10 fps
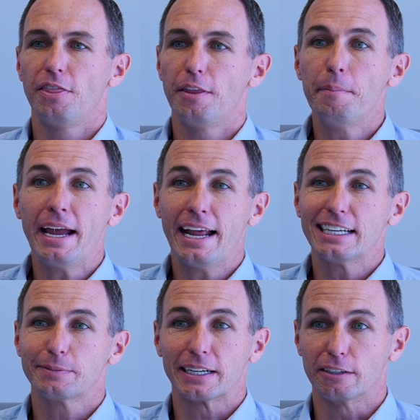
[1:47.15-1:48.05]
The main
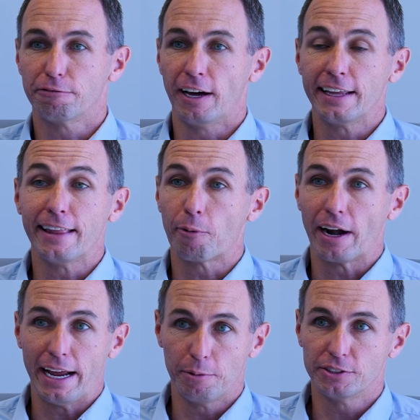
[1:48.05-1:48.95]
aspect of funding that
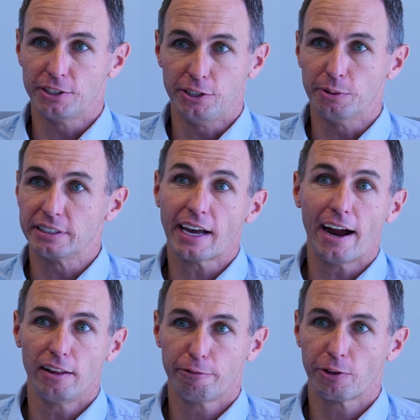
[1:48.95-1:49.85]
we're able to do
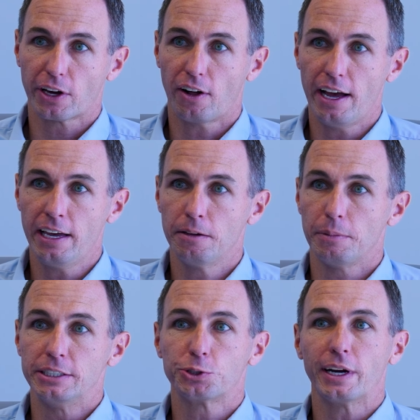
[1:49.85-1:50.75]
entirely for the
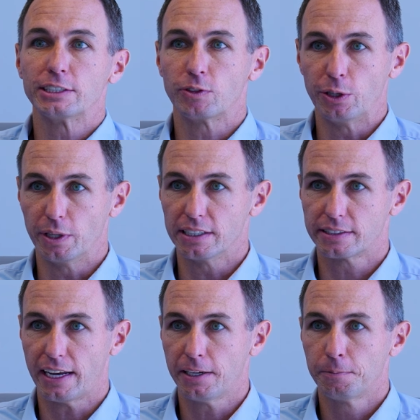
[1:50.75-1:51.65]
client is transferring real estate.